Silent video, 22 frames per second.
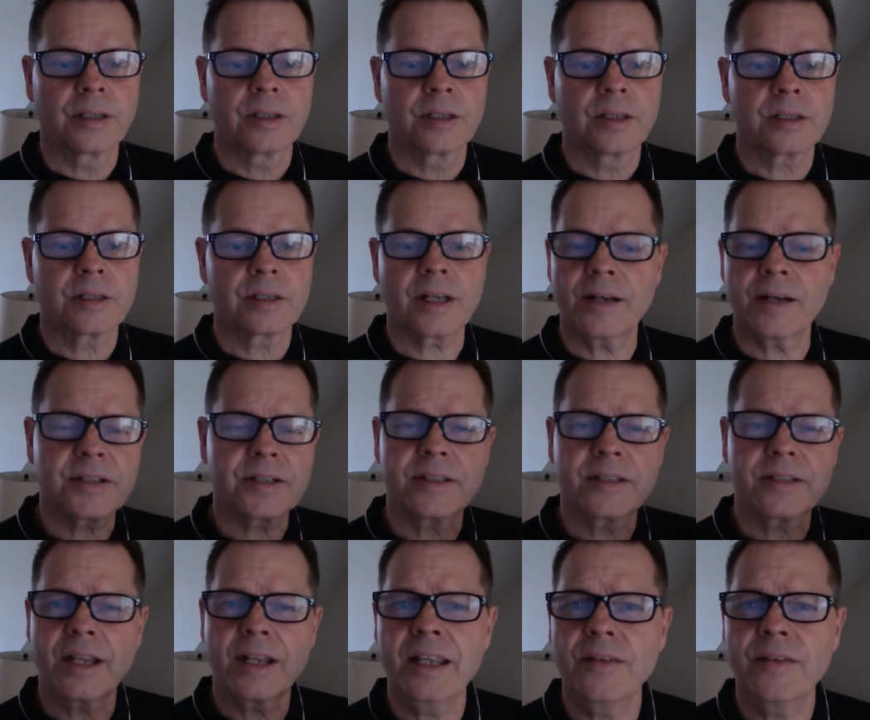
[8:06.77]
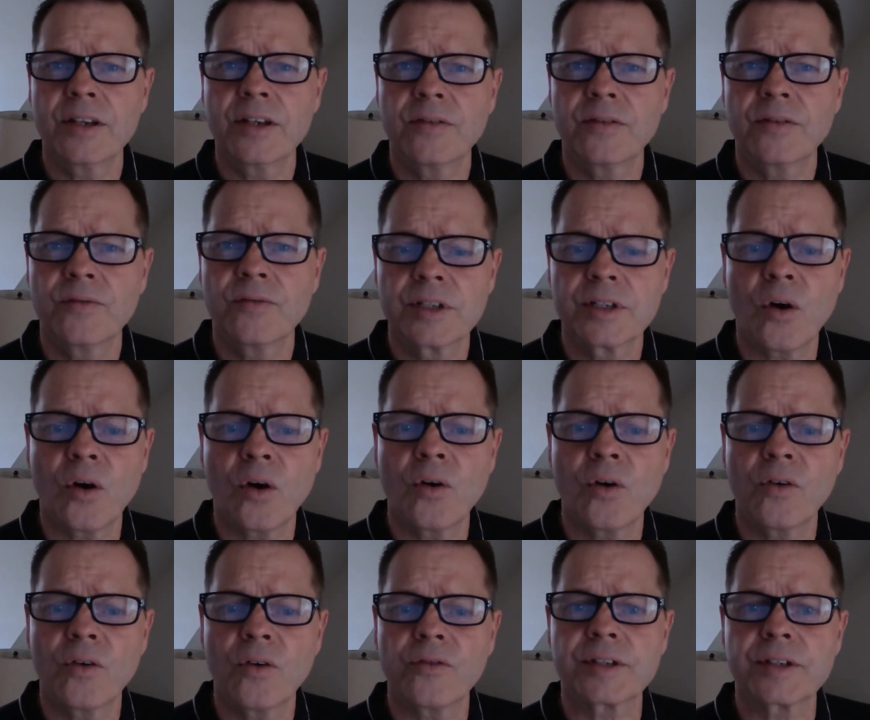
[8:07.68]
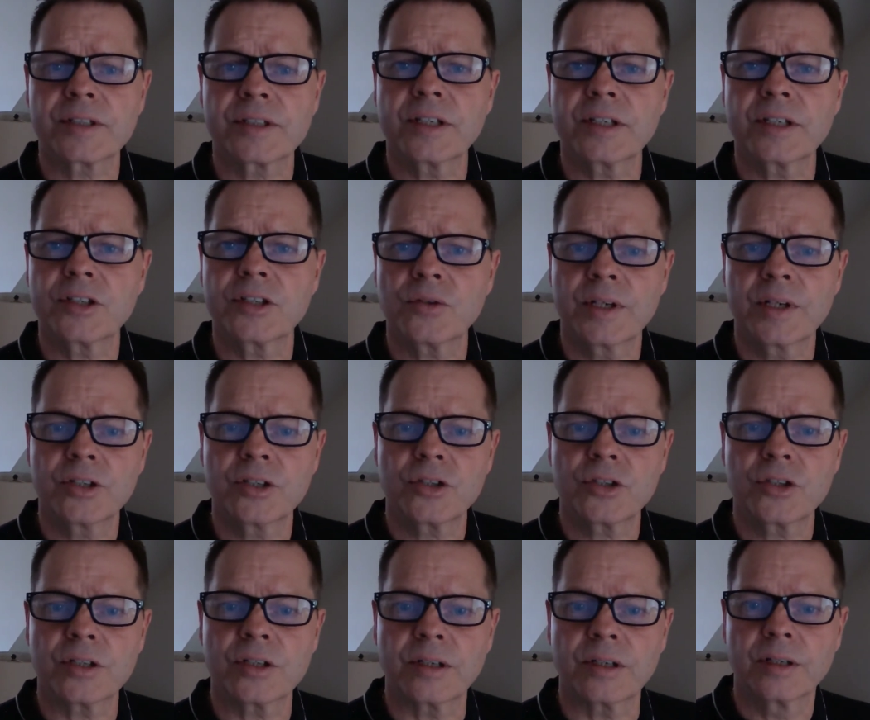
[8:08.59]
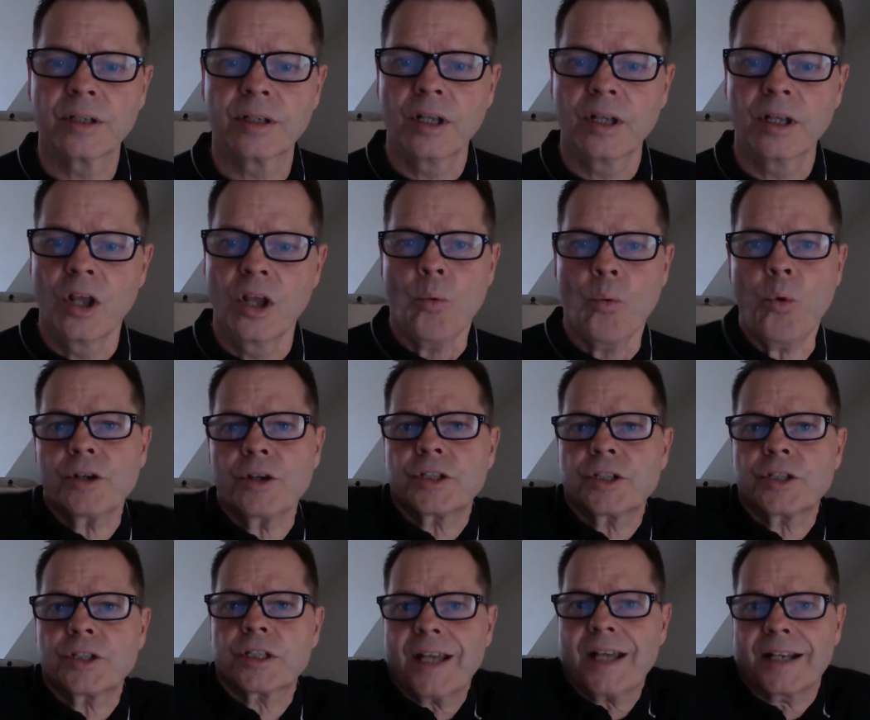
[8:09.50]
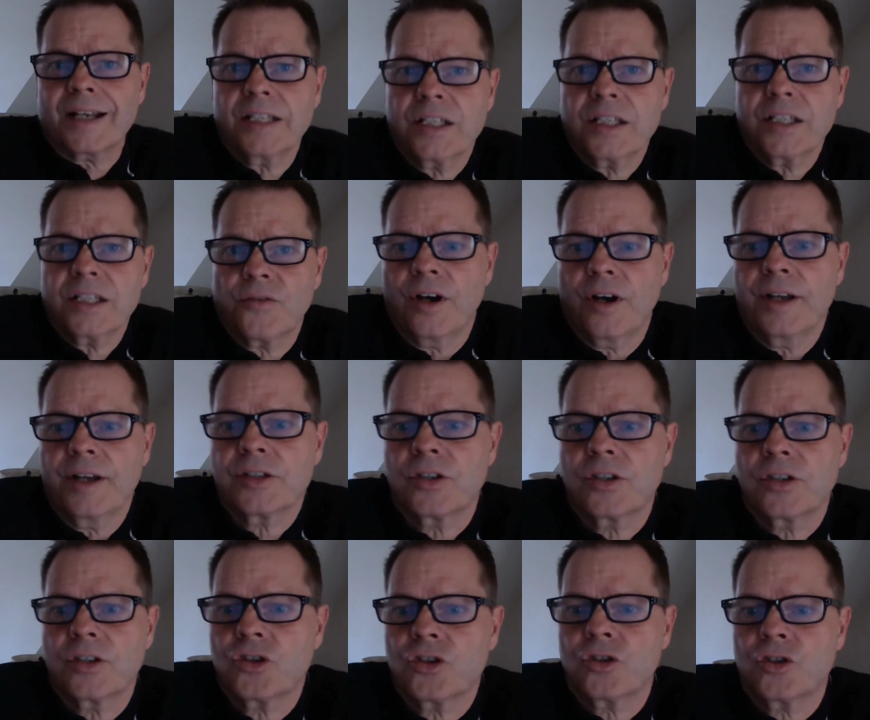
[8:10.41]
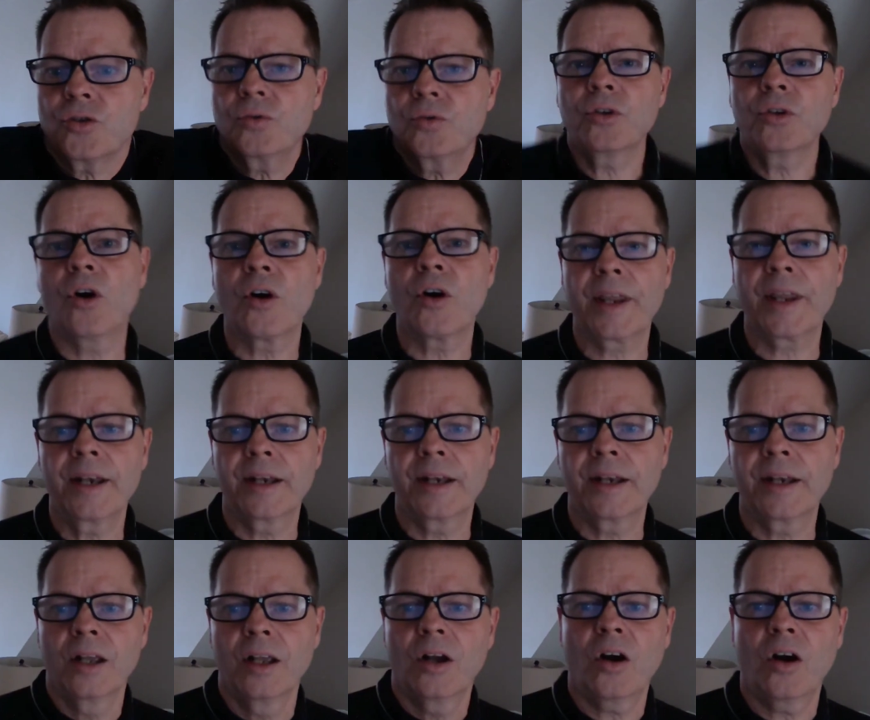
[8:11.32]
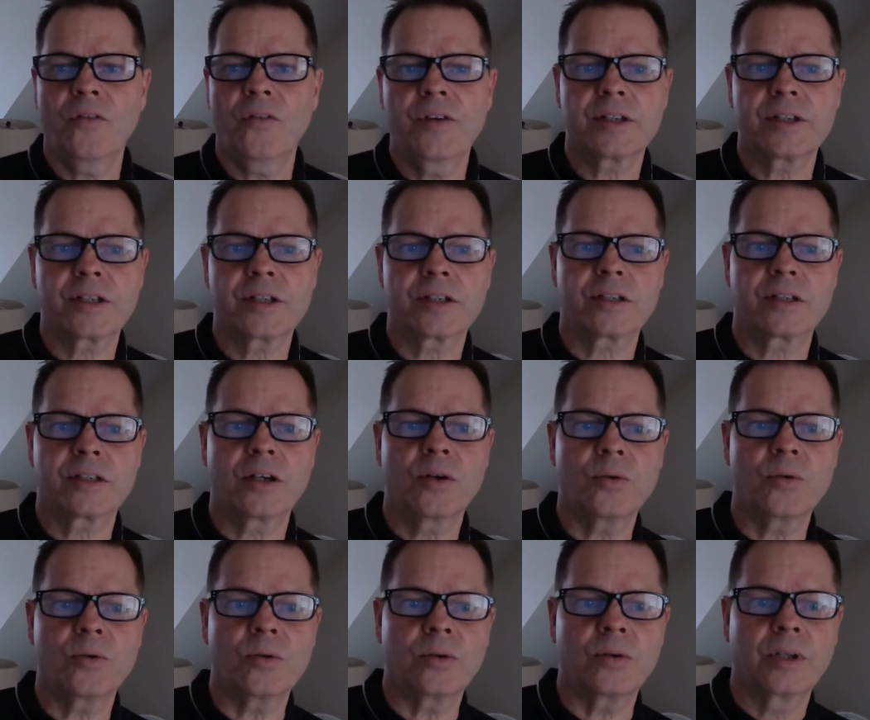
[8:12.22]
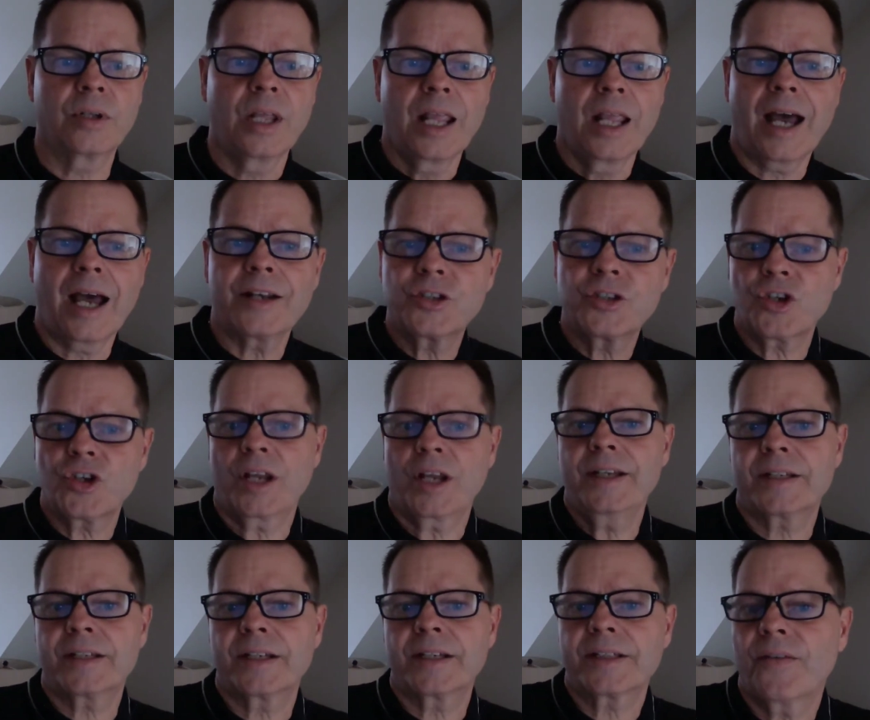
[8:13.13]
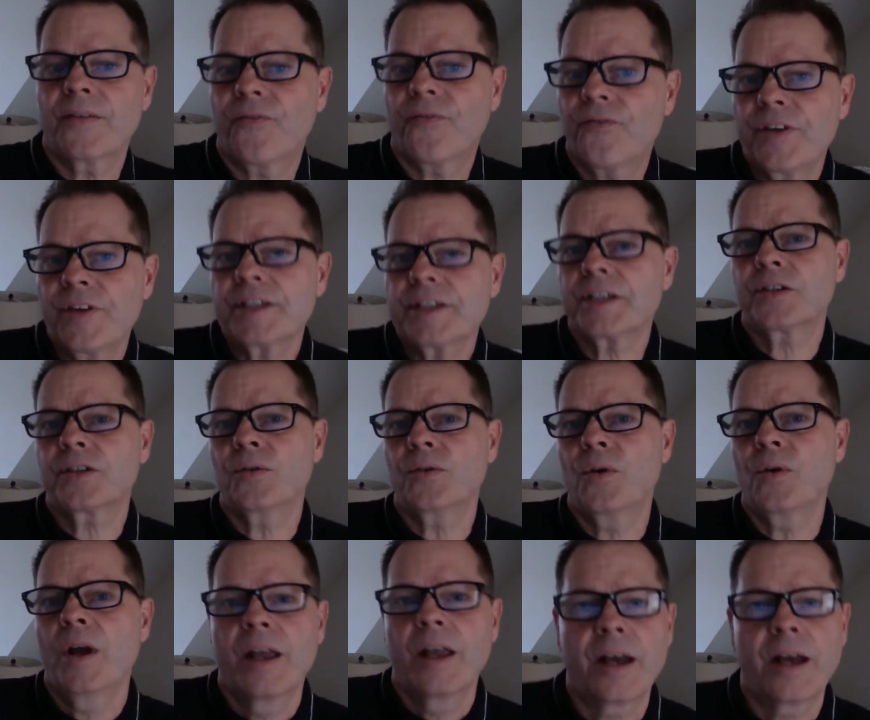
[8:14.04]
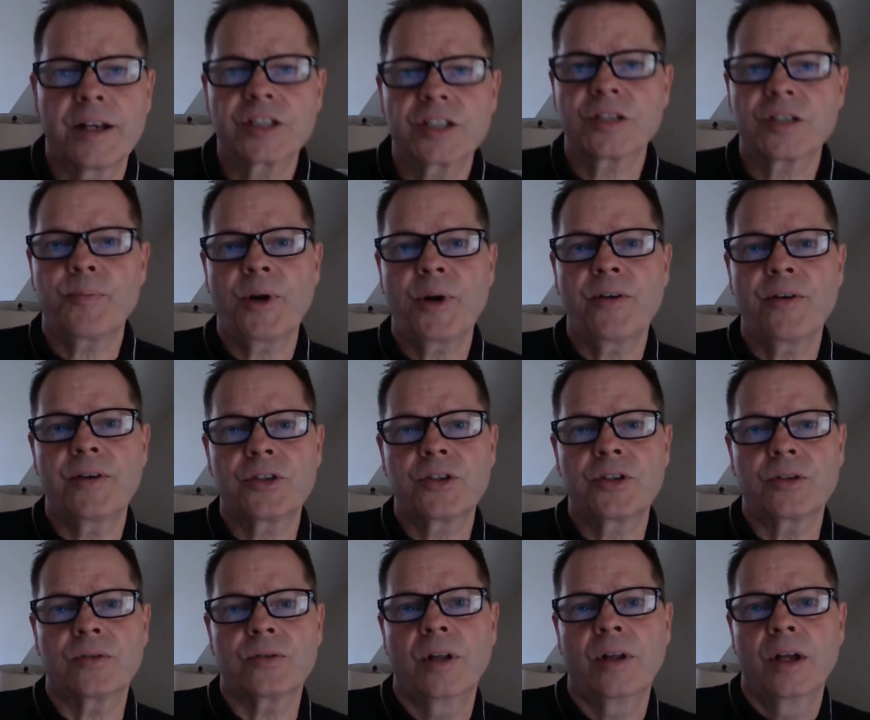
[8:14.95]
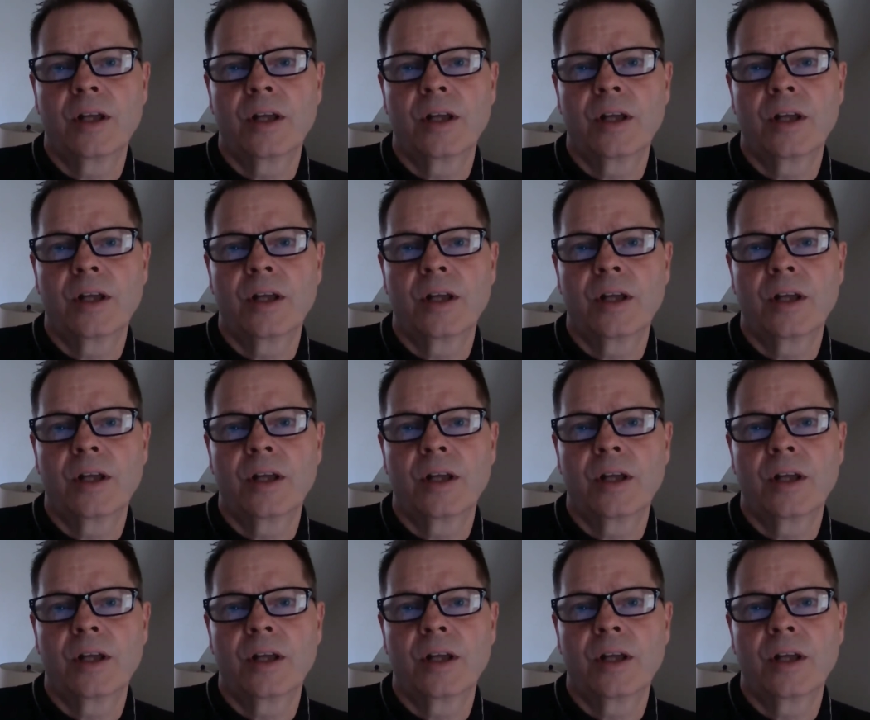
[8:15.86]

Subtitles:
So, how does David resolve the situation? What satisfies the true longing of his soul and chases the physical and spiritual